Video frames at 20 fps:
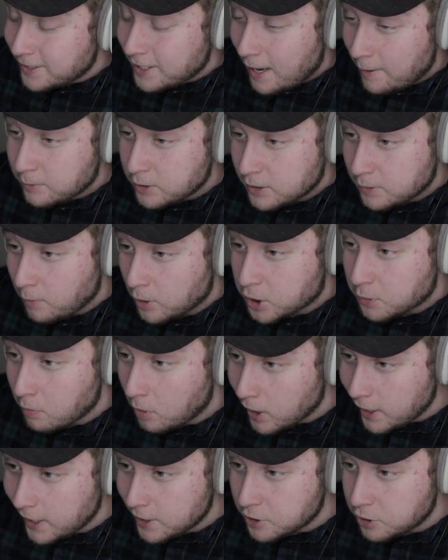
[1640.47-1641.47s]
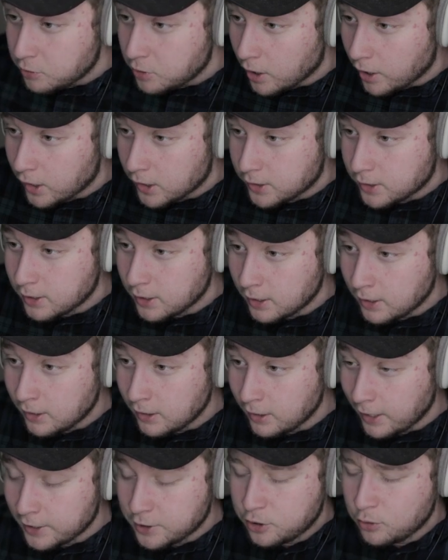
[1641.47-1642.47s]
times as much money as you do.
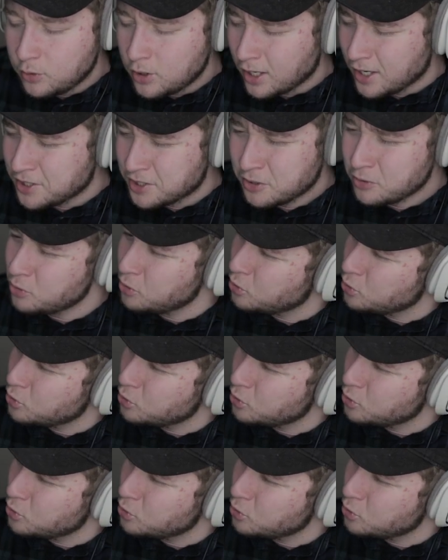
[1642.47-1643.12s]
10 times as